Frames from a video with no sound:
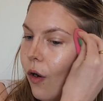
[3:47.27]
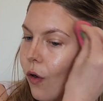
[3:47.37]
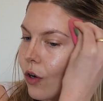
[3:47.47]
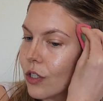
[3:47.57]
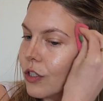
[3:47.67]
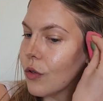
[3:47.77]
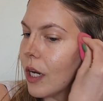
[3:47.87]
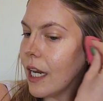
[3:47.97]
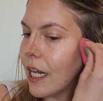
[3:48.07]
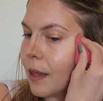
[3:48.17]
aren't
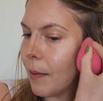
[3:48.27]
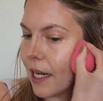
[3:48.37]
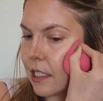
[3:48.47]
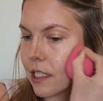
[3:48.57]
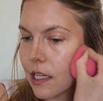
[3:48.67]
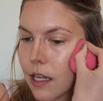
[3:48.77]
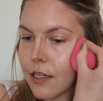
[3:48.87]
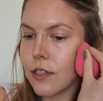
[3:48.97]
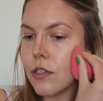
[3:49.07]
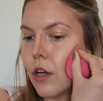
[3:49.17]
really the best
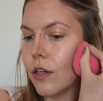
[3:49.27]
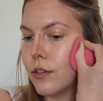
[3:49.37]
so,